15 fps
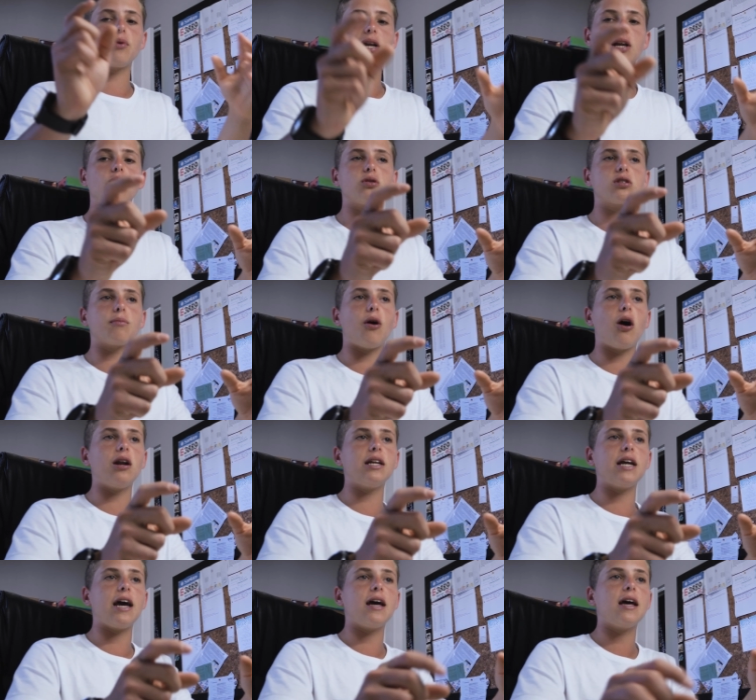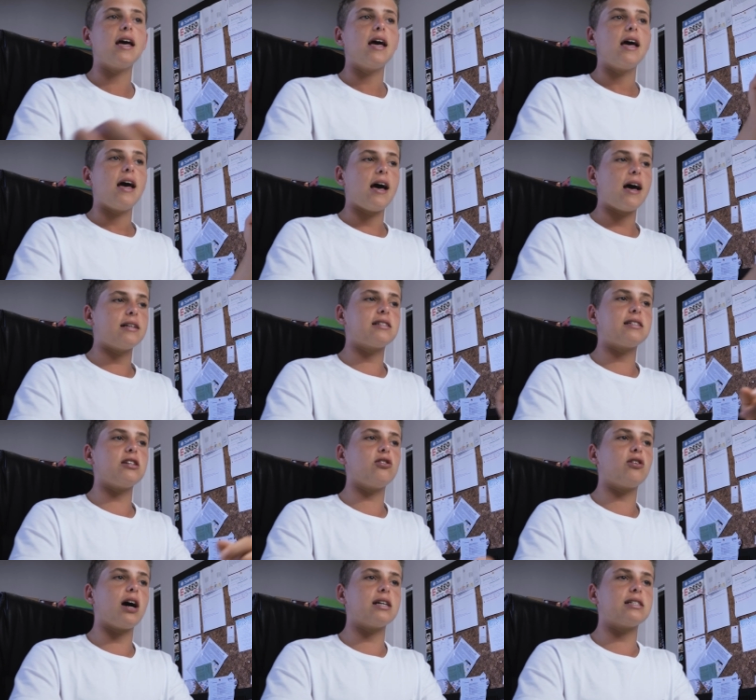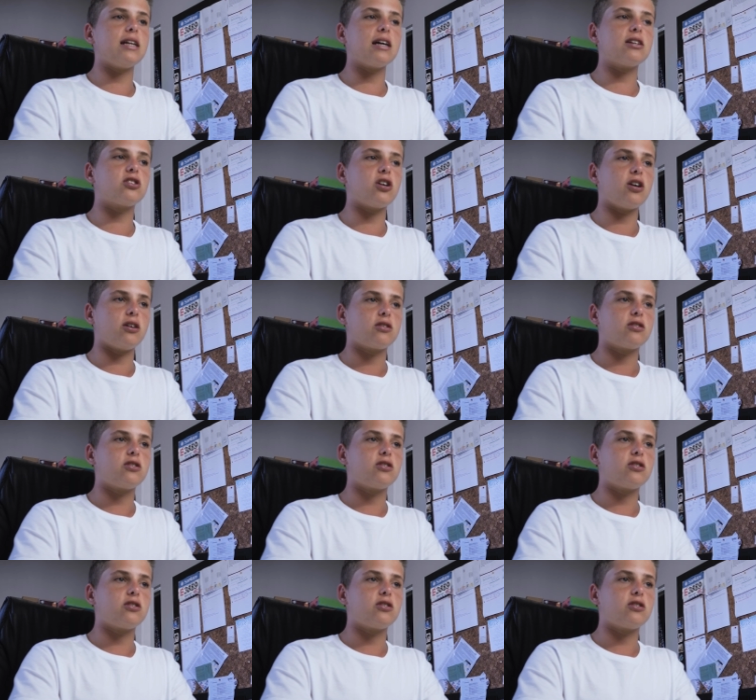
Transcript: really awesome holiday and see you guys next year